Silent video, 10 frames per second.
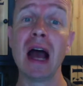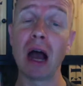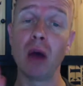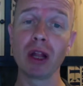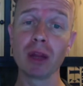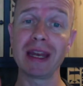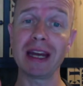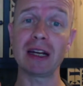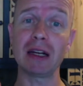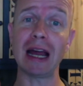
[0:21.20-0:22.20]
I will be
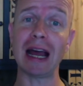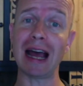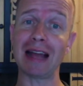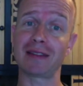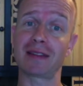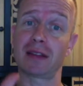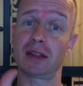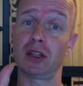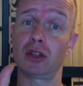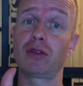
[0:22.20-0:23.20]
there at
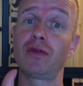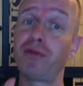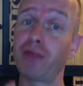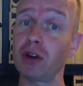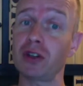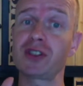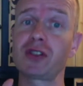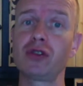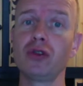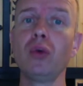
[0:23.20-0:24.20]
the
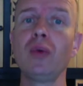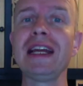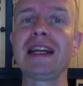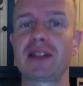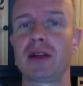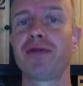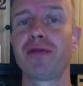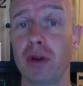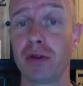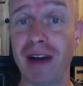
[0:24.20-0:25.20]
first 2 weeks of
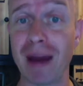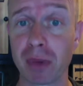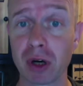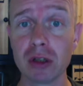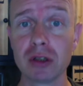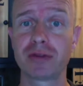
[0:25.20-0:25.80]
November,